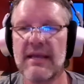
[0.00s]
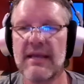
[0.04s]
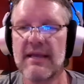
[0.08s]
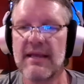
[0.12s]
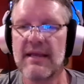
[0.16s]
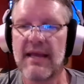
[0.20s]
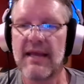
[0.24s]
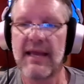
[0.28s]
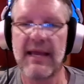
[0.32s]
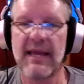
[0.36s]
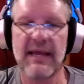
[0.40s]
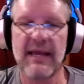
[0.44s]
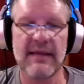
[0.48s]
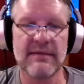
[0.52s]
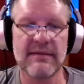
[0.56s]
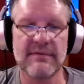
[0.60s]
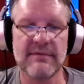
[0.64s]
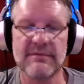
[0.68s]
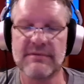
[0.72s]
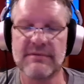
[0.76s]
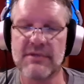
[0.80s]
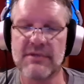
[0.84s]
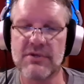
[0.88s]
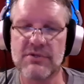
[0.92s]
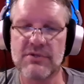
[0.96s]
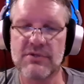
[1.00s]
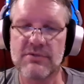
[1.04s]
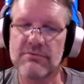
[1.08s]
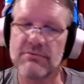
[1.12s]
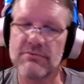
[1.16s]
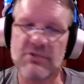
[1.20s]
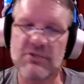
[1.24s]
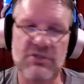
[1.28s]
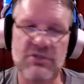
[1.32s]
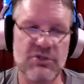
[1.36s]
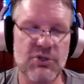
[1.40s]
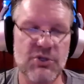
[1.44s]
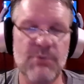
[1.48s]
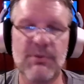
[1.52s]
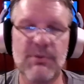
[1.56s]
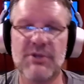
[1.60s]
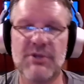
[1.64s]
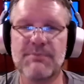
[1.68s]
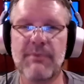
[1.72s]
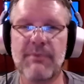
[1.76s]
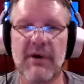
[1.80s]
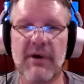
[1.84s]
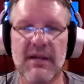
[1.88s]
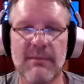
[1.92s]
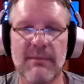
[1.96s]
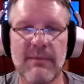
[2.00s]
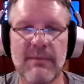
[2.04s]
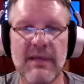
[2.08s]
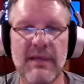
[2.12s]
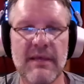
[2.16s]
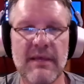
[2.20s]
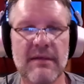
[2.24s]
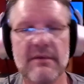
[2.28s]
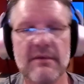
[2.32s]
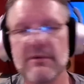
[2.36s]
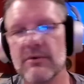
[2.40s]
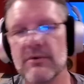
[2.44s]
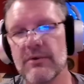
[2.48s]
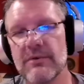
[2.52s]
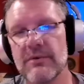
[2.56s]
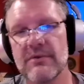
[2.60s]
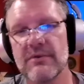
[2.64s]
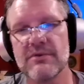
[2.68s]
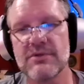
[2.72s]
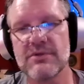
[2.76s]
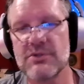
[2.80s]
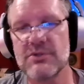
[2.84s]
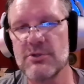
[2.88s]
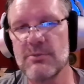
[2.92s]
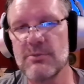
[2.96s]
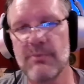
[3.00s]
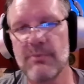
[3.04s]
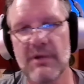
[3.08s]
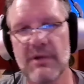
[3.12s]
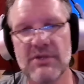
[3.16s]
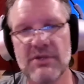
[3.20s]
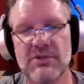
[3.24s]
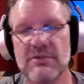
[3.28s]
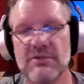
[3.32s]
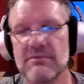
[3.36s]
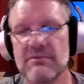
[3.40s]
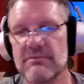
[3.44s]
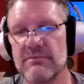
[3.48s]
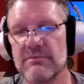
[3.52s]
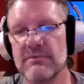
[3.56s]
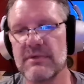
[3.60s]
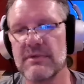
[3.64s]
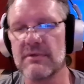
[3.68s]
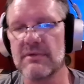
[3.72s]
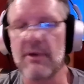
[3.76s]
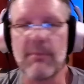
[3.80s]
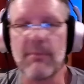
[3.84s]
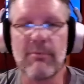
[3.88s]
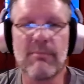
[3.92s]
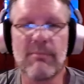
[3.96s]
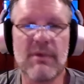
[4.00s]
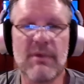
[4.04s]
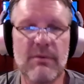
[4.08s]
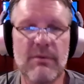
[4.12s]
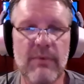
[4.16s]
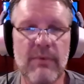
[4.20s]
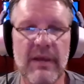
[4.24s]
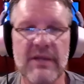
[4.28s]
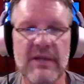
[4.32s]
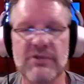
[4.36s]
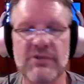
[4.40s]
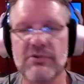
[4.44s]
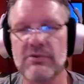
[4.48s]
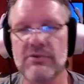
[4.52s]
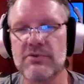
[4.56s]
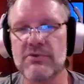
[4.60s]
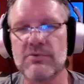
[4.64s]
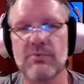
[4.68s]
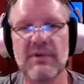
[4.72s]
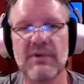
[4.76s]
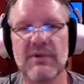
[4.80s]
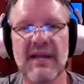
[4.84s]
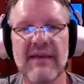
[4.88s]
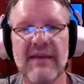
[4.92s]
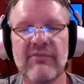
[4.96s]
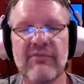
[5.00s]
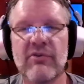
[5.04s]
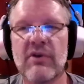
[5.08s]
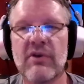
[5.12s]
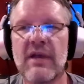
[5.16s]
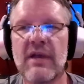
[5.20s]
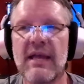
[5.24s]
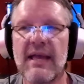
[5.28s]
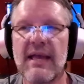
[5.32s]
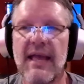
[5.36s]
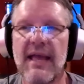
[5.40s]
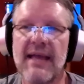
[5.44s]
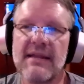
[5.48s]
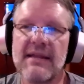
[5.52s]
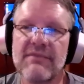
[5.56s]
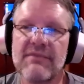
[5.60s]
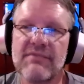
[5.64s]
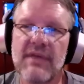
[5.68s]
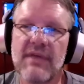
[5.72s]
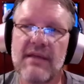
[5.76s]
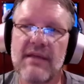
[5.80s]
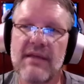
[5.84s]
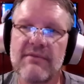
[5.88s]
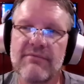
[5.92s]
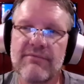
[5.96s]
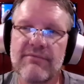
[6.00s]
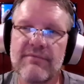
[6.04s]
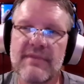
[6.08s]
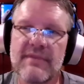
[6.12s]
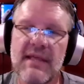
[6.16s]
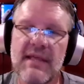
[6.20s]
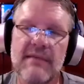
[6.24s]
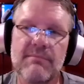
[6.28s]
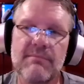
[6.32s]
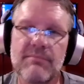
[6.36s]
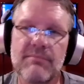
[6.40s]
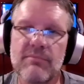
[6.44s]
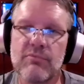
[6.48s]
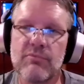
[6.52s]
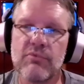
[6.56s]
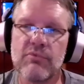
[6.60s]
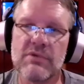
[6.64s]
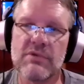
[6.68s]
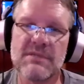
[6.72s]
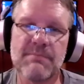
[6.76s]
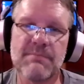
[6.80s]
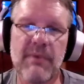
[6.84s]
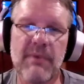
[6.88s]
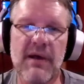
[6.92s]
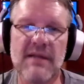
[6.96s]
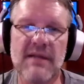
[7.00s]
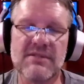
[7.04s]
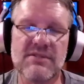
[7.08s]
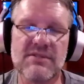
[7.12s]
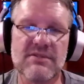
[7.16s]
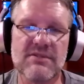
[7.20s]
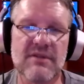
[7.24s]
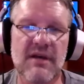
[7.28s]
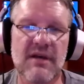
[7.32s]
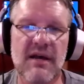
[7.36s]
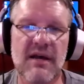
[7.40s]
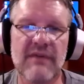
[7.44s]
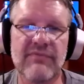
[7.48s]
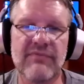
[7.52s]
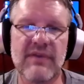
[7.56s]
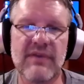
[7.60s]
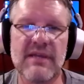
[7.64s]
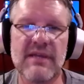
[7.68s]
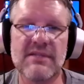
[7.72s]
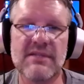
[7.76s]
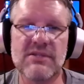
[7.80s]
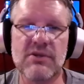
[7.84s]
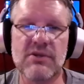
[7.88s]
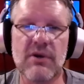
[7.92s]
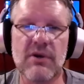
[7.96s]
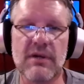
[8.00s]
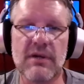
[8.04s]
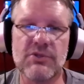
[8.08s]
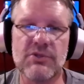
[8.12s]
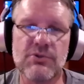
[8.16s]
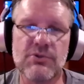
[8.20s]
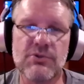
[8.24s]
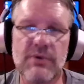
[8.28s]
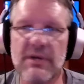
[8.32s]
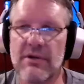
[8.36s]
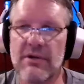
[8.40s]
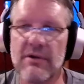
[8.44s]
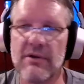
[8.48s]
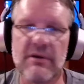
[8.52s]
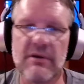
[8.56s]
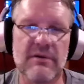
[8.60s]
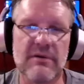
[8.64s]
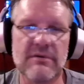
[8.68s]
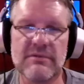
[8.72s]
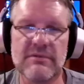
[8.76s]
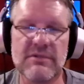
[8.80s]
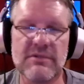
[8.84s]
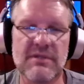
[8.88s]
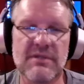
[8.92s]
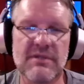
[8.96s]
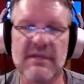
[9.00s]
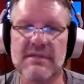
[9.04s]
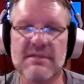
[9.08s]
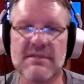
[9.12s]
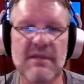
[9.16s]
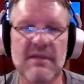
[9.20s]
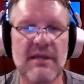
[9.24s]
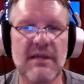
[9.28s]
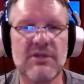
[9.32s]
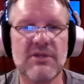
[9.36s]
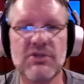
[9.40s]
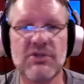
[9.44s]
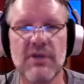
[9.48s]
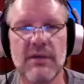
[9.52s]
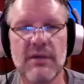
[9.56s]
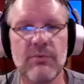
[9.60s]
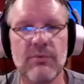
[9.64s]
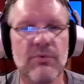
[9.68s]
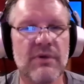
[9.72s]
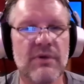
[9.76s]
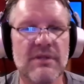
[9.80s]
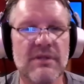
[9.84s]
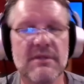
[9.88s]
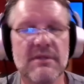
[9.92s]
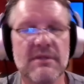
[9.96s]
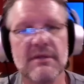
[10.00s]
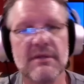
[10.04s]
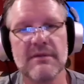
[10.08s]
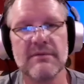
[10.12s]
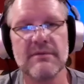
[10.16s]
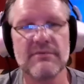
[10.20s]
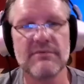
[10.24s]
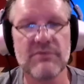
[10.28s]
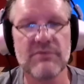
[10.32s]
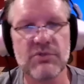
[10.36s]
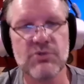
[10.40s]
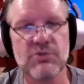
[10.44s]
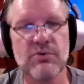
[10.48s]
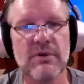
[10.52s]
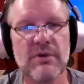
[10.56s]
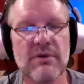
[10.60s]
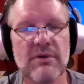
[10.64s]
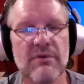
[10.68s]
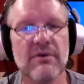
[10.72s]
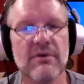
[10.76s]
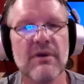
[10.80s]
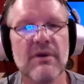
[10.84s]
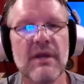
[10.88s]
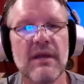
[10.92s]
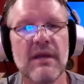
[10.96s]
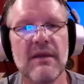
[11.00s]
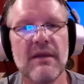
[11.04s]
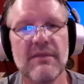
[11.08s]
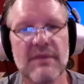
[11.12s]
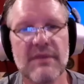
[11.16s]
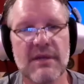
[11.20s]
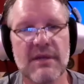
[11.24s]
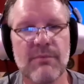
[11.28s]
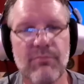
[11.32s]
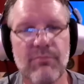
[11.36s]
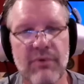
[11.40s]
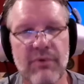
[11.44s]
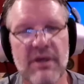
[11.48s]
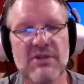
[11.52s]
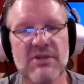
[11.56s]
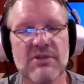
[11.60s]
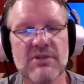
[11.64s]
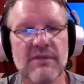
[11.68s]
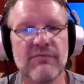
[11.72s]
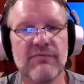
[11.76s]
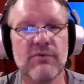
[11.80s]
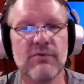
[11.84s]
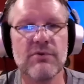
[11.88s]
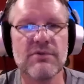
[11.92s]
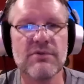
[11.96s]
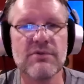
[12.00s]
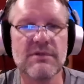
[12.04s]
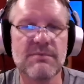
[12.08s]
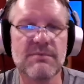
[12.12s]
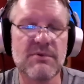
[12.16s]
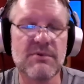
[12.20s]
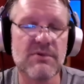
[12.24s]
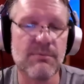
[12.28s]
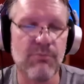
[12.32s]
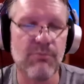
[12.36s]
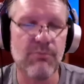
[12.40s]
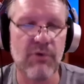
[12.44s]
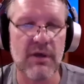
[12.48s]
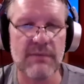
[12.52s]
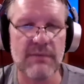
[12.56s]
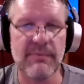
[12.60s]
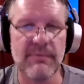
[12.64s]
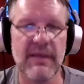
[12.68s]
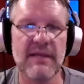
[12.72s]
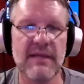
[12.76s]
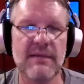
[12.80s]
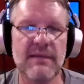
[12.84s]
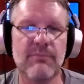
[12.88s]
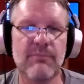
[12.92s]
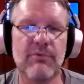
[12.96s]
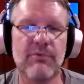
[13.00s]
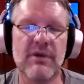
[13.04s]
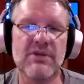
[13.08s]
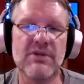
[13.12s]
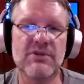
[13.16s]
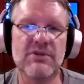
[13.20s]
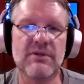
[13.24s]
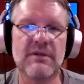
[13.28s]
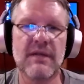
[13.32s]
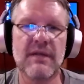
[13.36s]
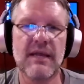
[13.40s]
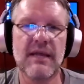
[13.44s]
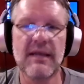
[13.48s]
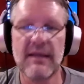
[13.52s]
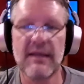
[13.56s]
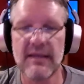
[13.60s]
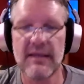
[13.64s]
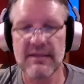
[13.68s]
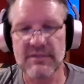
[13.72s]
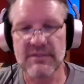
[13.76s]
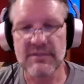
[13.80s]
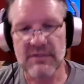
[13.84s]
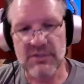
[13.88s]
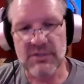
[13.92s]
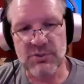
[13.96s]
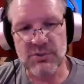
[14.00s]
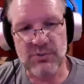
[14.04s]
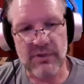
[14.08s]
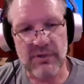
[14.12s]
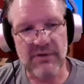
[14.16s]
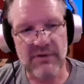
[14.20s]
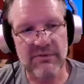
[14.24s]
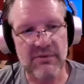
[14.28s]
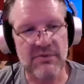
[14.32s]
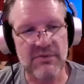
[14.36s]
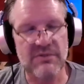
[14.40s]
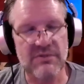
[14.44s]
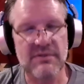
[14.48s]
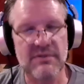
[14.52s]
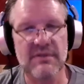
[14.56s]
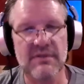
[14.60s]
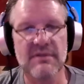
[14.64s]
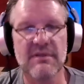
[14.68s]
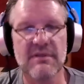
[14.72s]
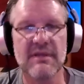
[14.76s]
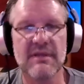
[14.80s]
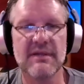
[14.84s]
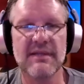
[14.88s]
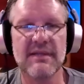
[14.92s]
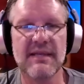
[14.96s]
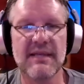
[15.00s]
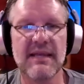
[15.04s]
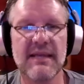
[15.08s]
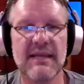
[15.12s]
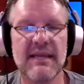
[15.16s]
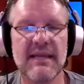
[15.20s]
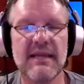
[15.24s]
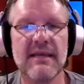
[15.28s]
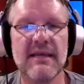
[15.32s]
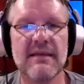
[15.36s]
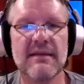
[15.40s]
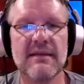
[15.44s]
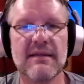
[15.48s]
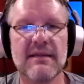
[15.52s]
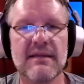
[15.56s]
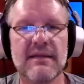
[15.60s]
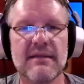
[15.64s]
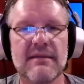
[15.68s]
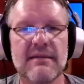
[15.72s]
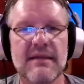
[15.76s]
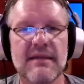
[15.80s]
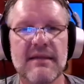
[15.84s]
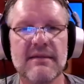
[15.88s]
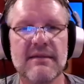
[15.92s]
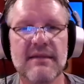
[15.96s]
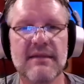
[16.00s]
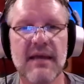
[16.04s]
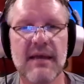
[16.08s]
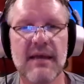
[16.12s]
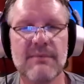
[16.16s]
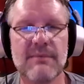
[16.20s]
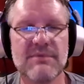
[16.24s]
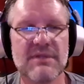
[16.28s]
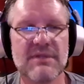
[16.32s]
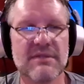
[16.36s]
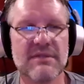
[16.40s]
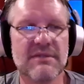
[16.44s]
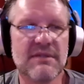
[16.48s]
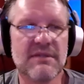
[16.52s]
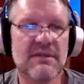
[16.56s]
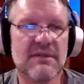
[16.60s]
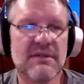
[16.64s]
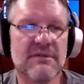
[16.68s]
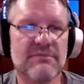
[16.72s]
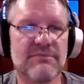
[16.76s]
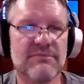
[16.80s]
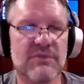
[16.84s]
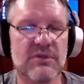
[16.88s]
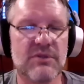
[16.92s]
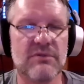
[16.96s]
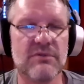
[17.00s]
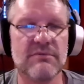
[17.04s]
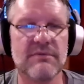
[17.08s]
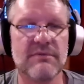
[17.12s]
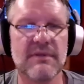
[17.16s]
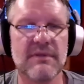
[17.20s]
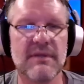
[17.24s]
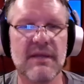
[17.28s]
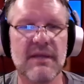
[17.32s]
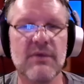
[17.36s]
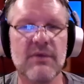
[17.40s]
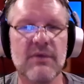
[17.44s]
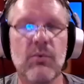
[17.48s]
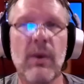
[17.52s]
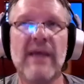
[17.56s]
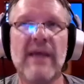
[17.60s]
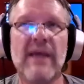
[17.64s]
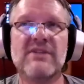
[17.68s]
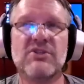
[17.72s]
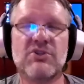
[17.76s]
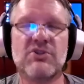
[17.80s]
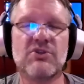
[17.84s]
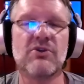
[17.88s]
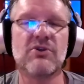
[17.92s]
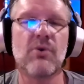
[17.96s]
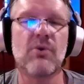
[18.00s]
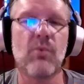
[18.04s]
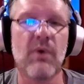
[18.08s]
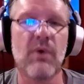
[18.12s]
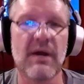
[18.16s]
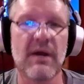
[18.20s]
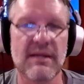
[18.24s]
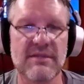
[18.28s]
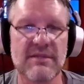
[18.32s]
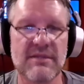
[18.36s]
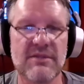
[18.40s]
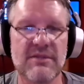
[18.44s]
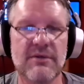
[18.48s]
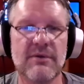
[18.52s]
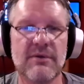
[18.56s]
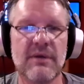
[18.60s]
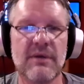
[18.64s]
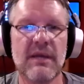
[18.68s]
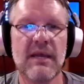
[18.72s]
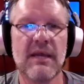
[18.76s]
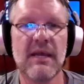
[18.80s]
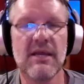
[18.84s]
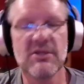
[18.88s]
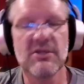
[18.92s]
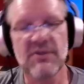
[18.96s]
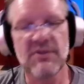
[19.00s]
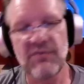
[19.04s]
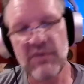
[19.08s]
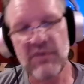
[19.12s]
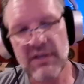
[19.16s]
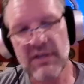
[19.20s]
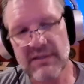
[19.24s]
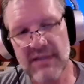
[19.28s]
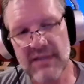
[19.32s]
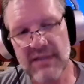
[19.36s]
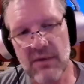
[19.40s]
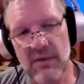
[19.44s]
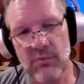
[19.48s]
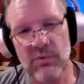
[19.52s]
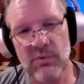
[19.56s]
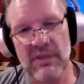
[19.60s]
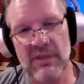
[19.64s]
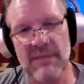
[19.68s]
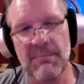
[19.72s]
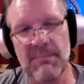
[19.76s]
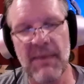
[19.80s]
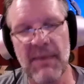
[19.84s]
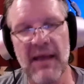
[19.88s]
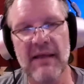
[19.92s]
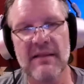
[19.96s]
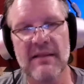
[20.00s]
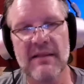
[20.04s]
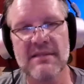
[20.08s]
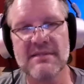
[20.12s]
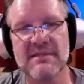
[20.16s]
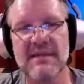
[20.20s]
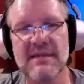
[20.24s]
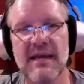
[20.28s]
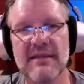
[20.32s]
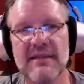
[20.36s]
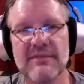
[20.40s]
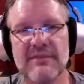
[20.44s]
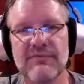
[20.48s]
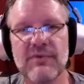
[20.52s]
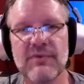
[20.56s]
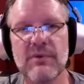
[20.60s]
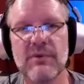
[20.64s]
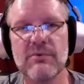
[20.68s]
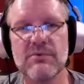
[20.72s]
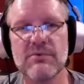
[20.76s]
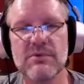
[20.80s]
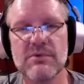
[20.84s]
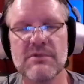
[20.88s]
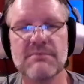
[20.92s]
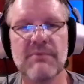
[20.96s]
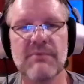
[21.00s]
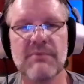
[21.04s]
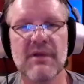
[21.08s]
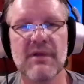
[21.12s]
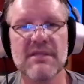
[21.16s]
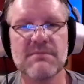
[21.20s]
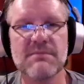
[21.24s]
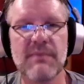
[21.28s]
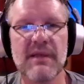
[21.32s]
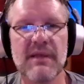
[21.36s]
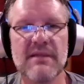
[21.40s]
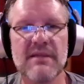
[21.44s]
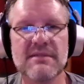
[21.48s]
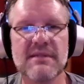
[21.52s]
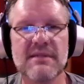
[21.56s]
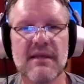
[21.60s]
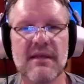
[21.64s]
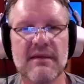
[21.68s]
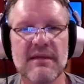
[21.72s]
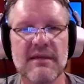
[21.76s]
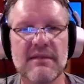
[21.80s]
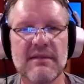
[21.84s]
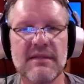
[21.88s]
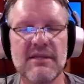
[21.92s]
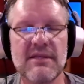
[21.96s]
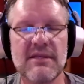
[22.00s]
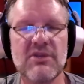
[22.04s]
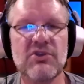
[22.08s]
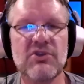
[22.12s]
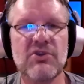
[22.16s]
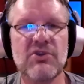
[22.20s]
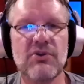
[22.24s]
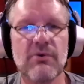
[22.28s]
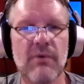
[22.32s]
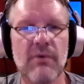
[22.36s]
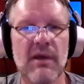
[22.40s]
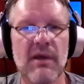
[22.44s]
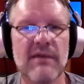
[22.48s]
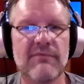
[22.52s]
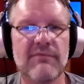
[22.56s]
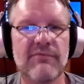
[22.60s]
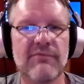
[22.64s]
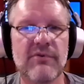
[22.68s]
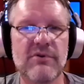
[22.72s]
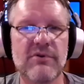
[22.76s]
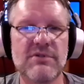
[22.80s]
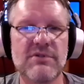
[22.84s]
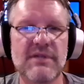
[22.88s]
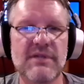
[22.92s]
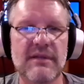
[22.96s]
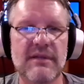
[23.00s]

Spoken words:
and there's just too much bottom end, or there's too much, upper mid range, or there's whatever. And if that response is off, it's going to trigger, just like a sidechain would. It's going to trigger the compression. If you're using especially broadband compression, it's going to trigger the thing to kick in times that, in ways that you don't want it to. So if you get that really balanced out, the frequency response balanced out, get the EQ right first